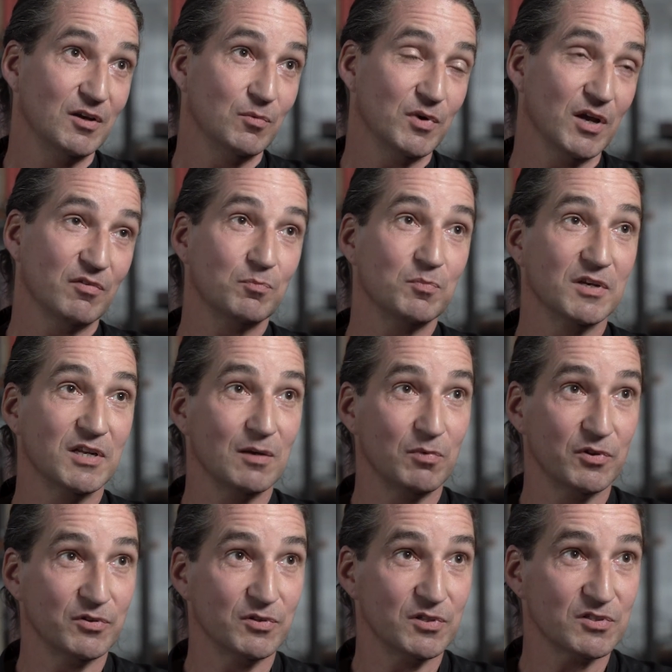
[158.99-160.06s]
We haven't been able
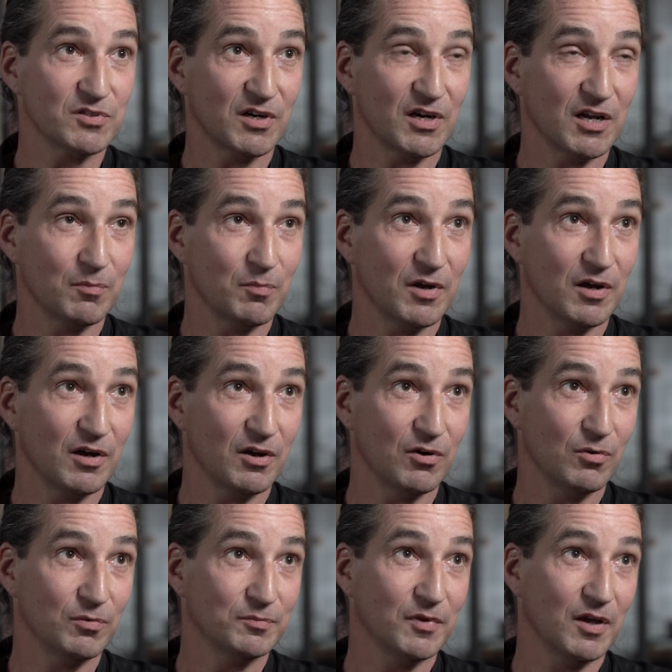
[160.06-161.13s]
to describe
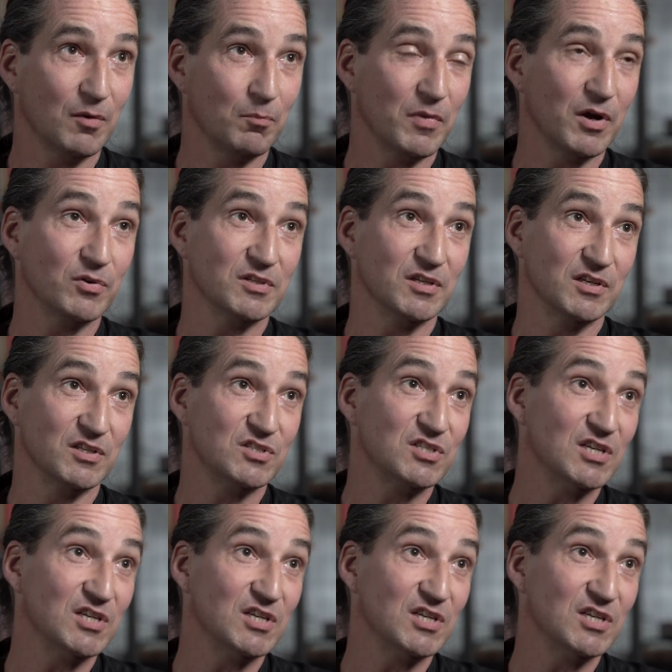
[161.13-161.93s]
how a mountain is